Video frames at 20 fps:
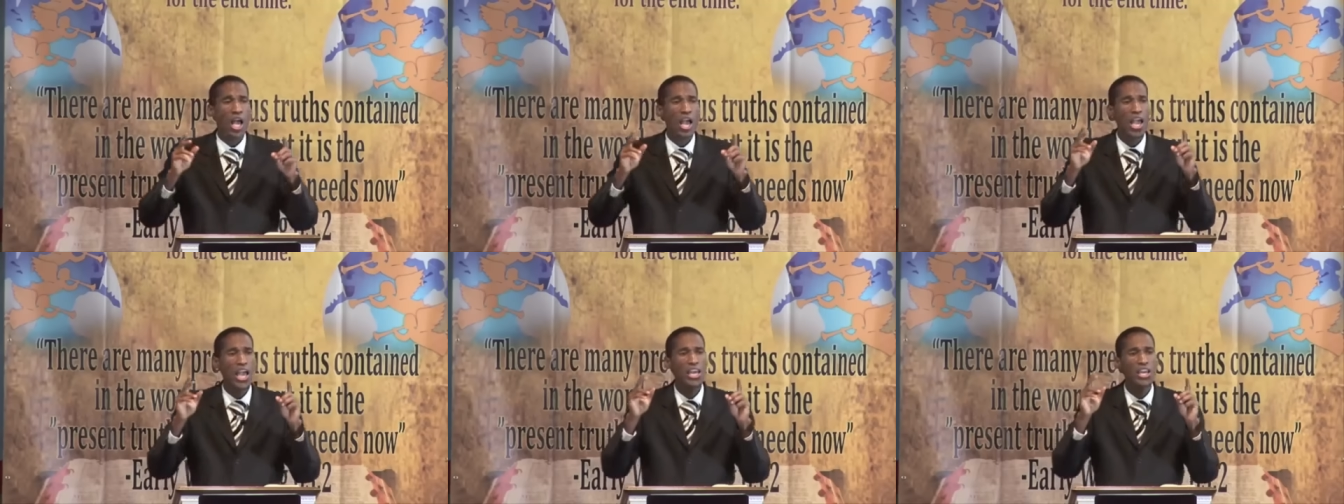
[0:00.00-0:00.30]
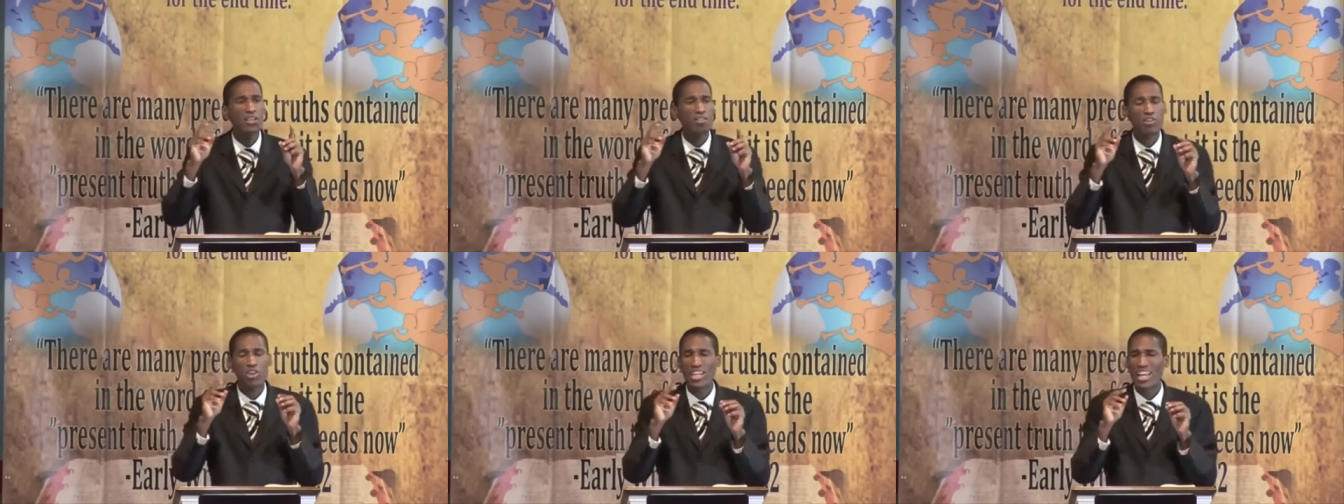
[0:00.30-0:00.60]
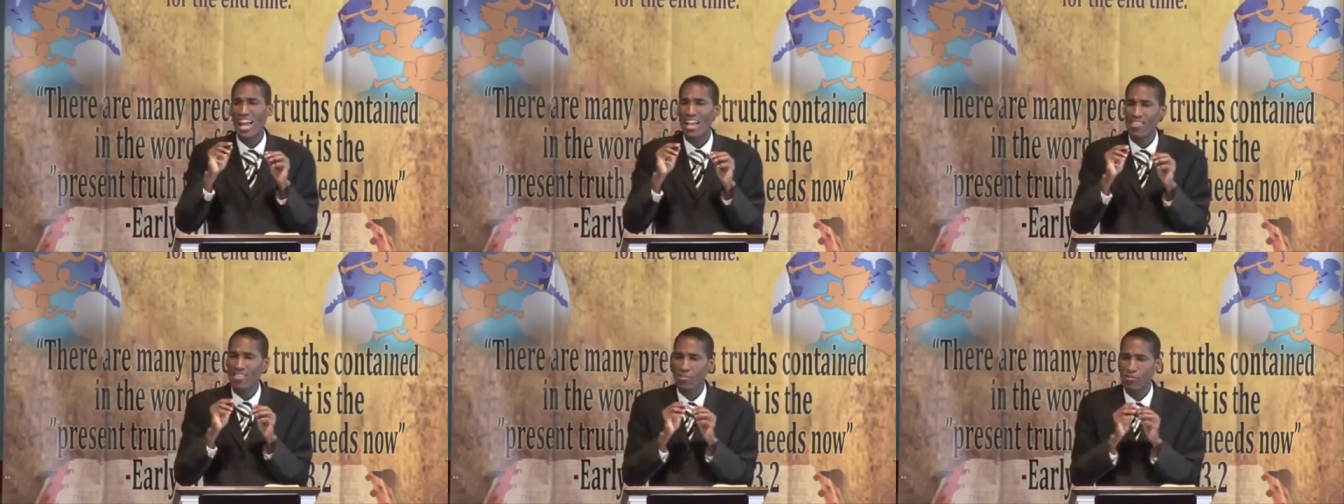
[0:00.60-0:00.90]
it is
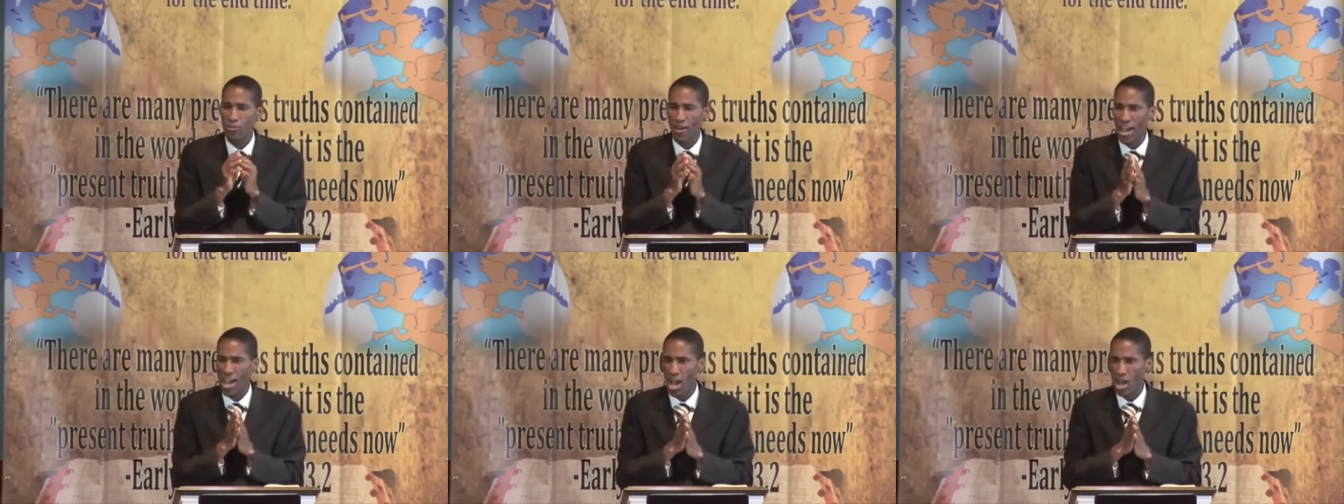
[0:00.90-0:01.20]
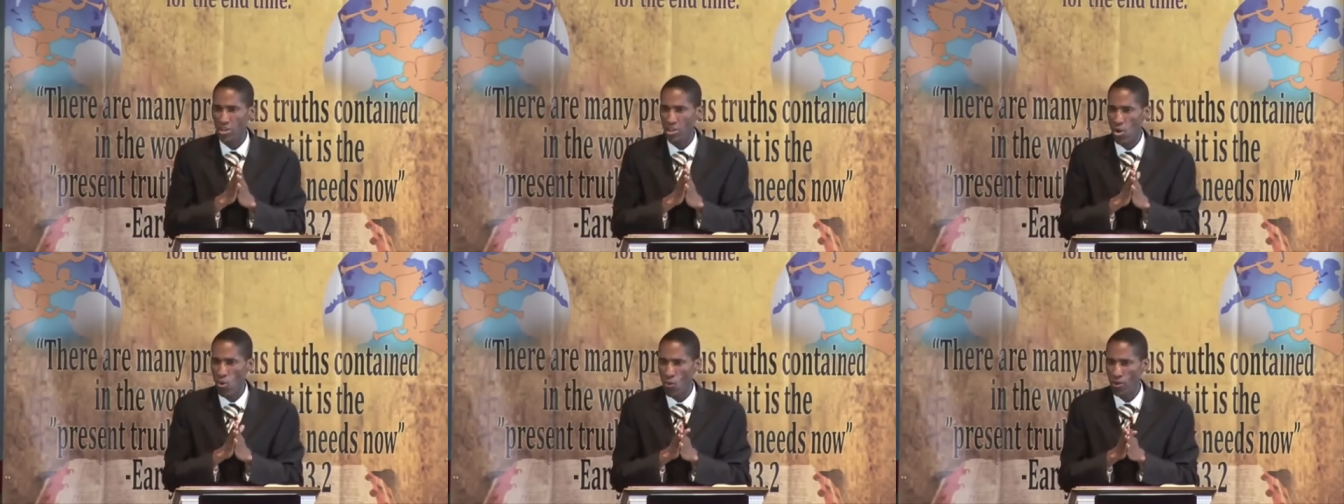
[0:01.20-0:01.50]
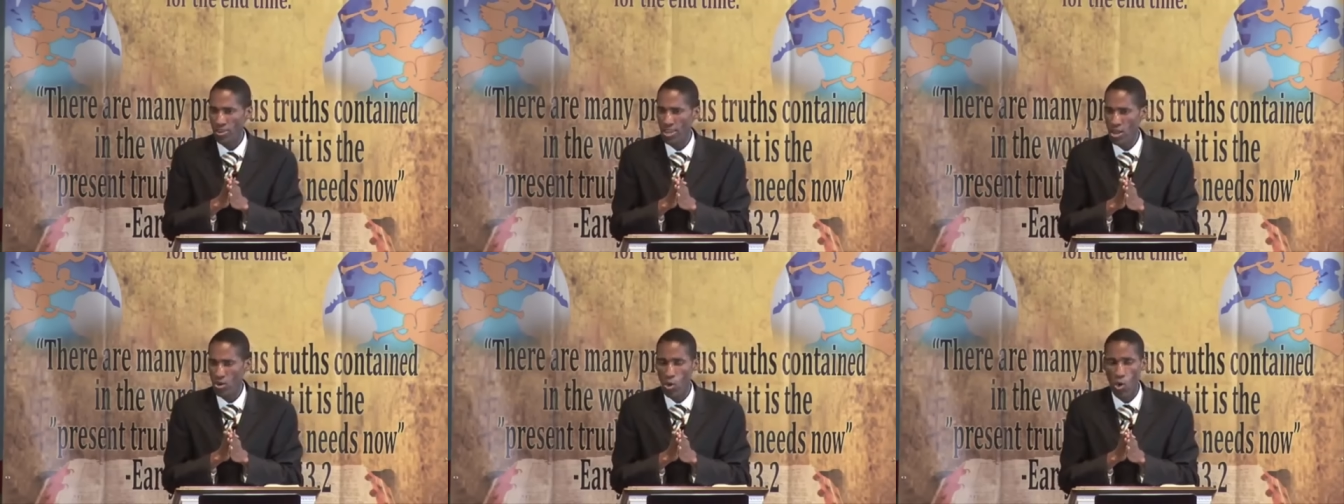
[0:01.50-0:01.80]
classified under
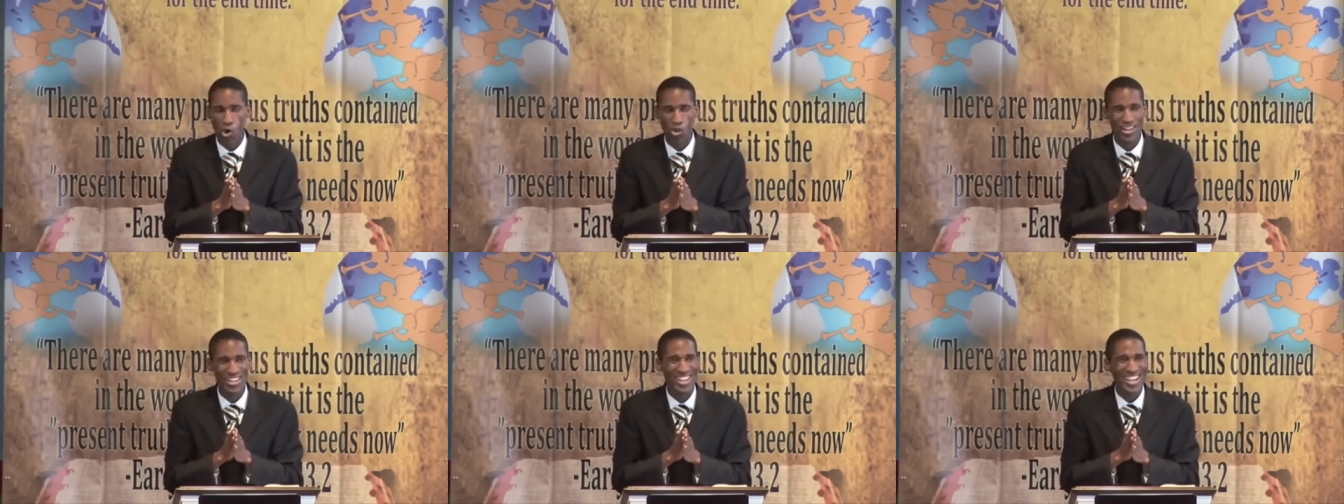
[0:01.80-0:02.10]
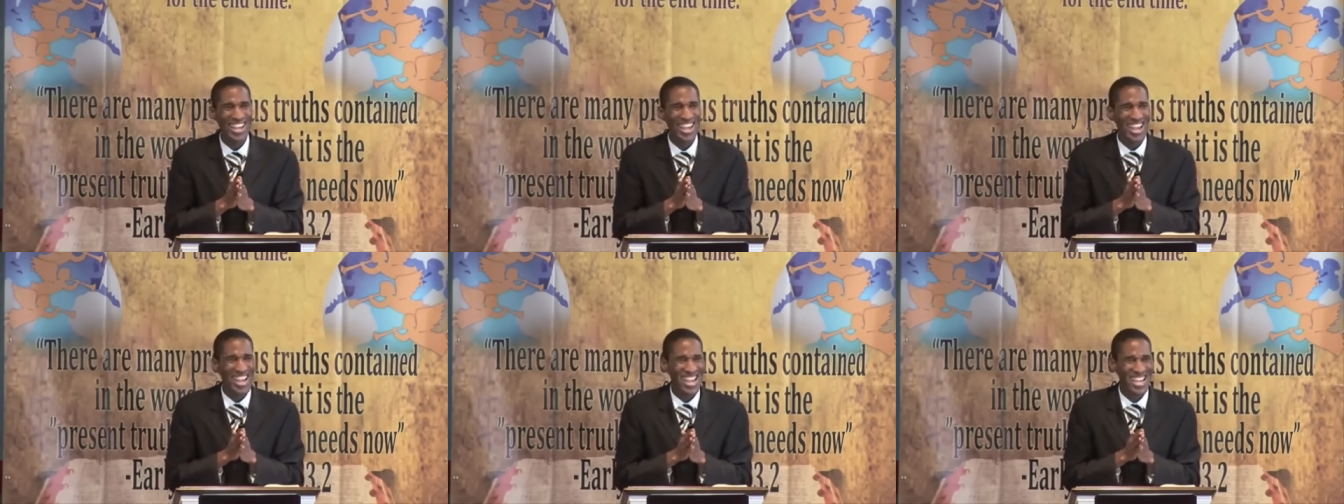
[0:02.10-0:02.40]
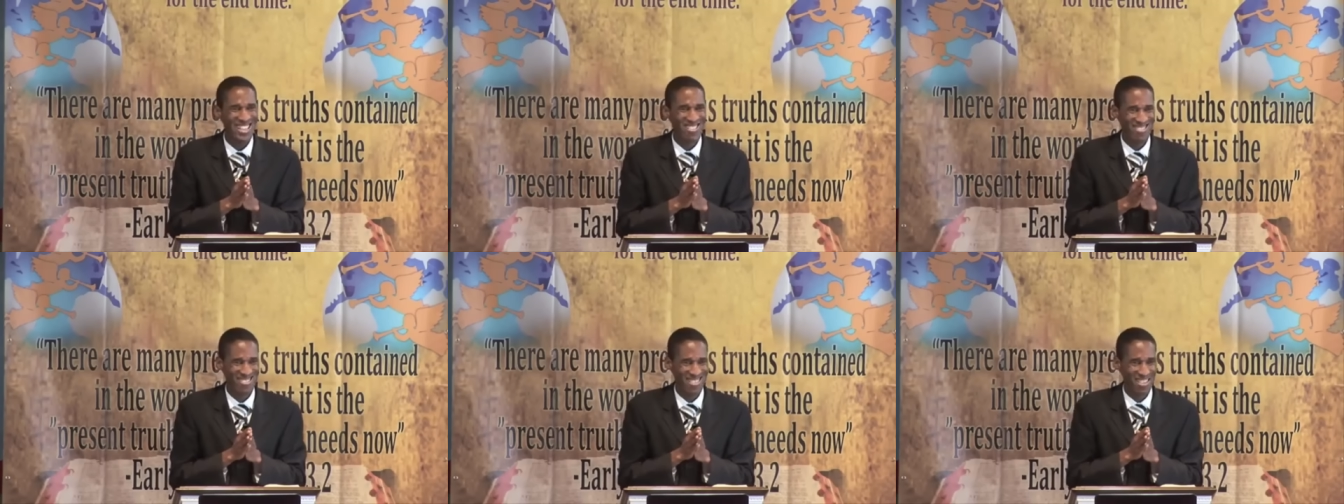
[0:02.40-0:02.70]
what they call
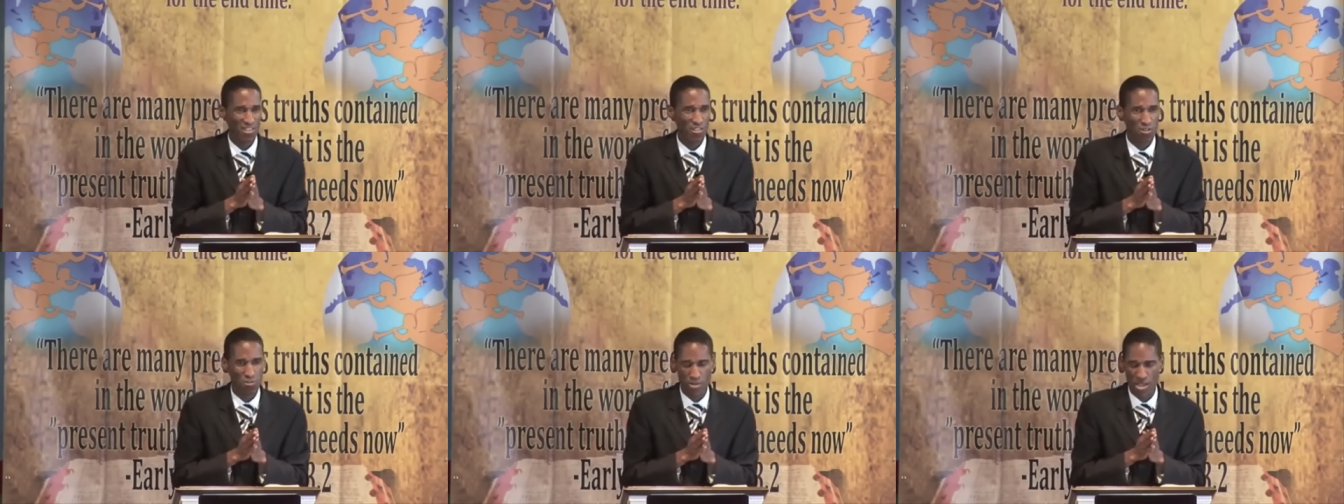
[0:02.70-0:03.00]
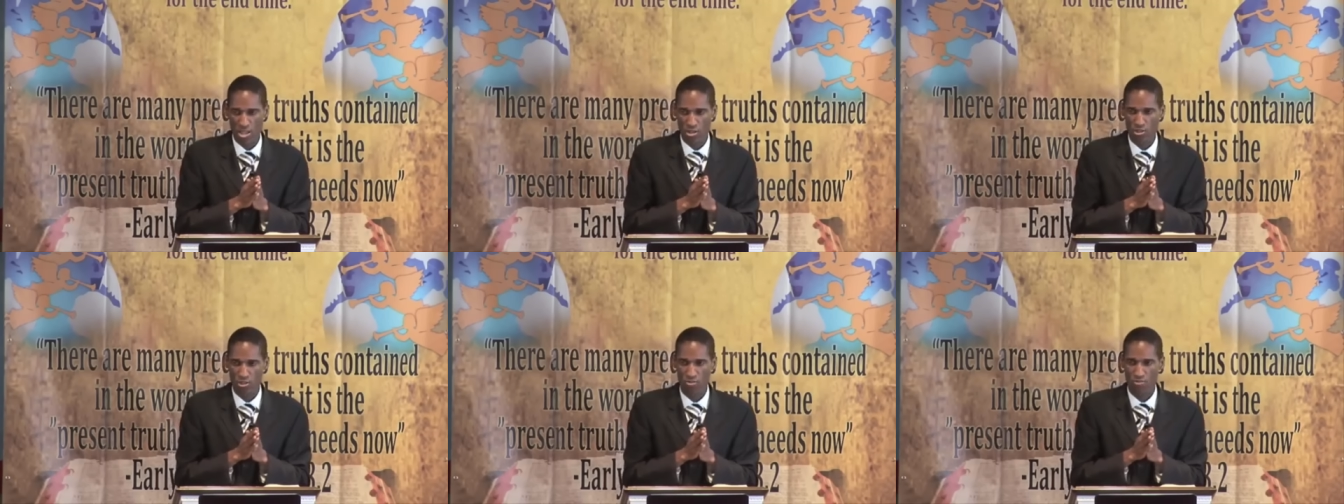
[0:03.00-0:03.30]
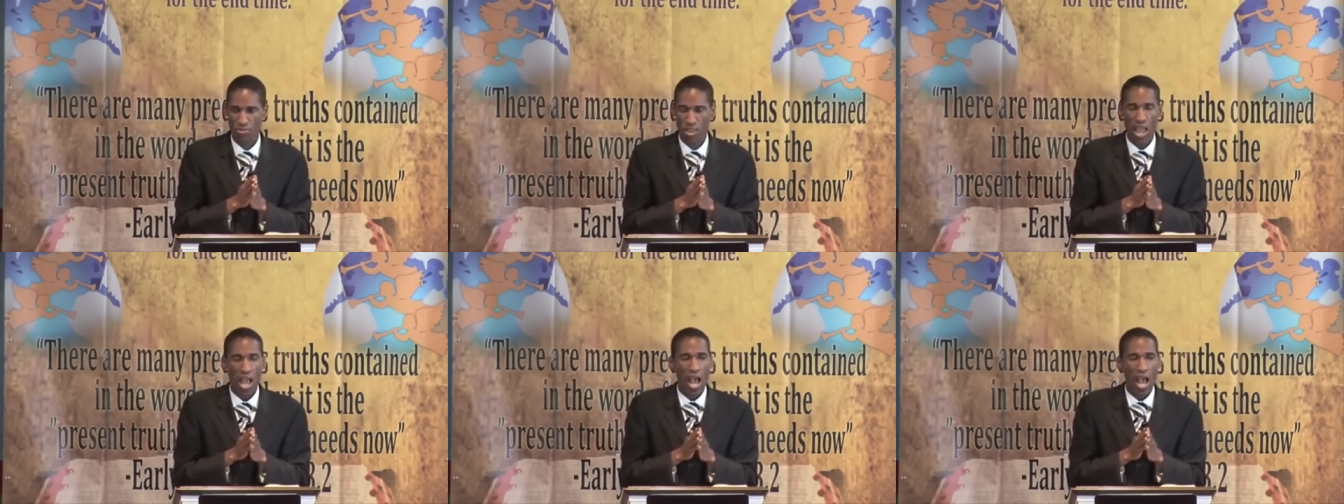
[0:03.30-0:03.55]
hate speech.